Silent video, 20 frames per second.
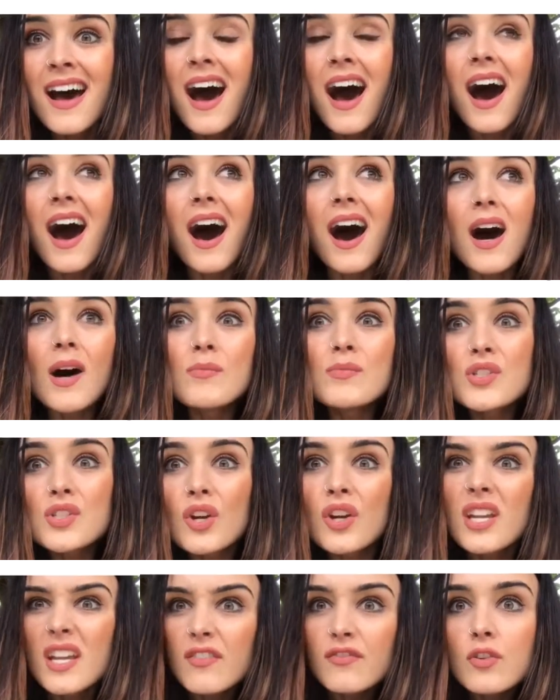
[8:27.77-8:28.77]

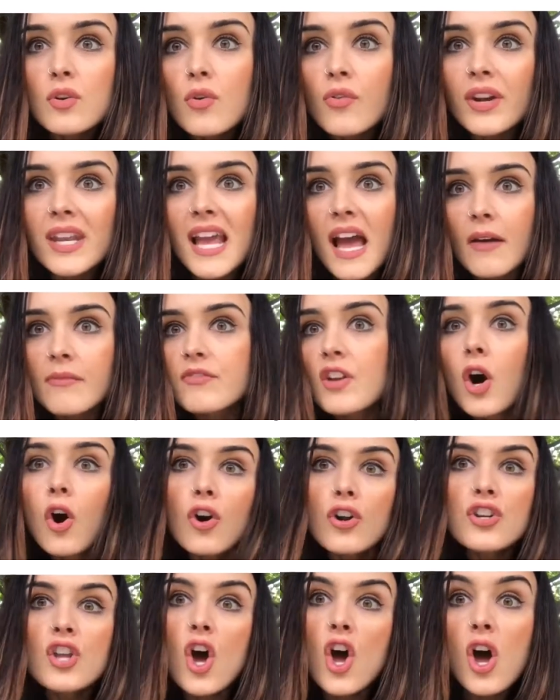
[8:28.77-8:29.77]
So if you already have your
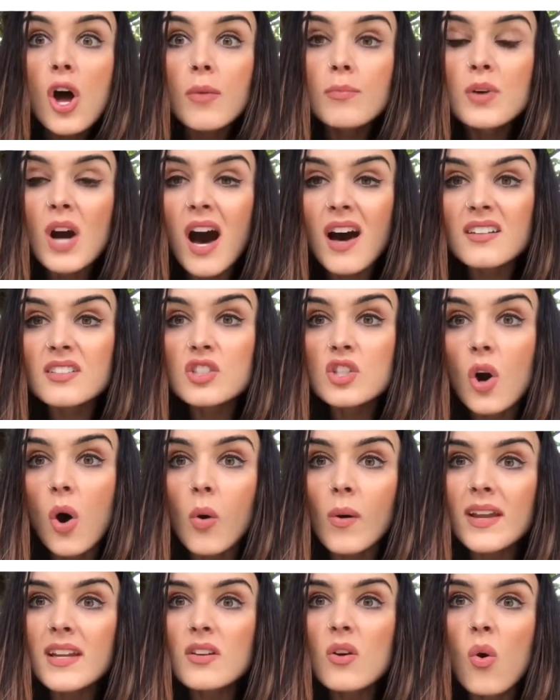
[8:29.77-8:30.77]
own herb garden
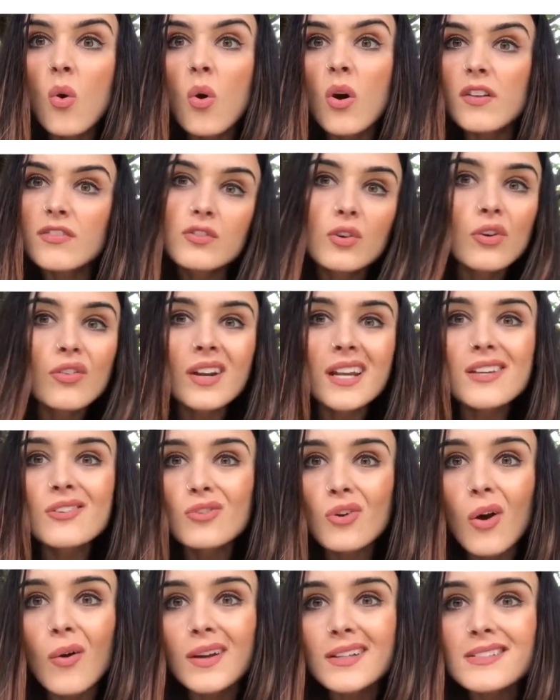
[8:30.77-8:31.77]
going, or if you're already
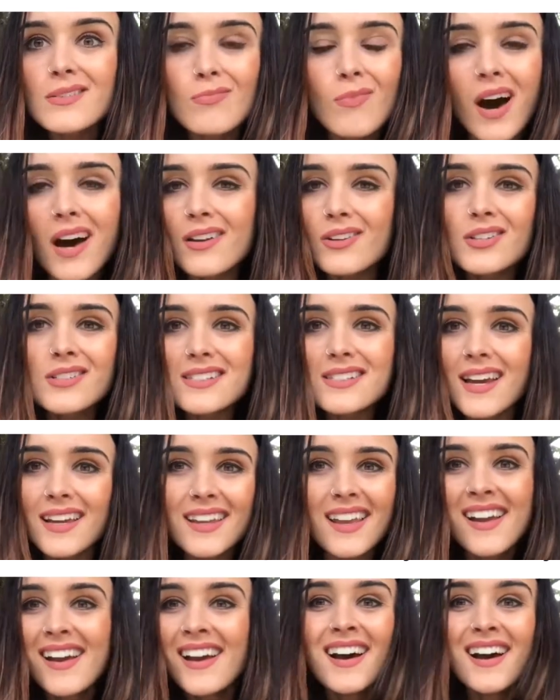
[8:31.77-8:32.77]
growing tomatoes, like,
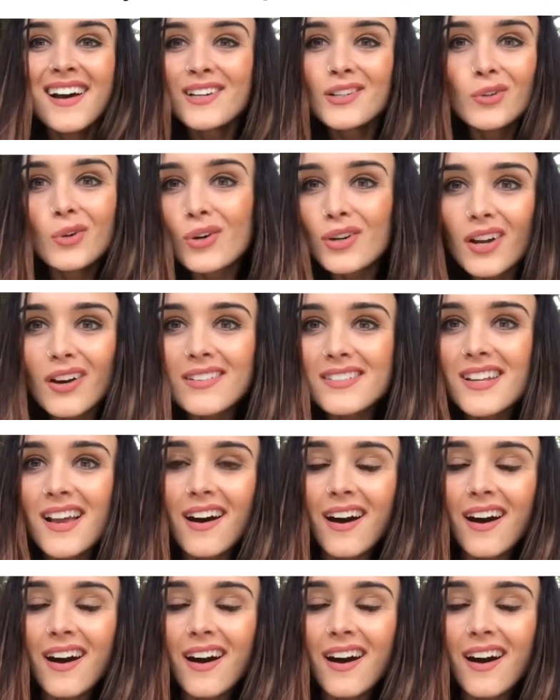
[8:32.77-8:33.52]
good on you.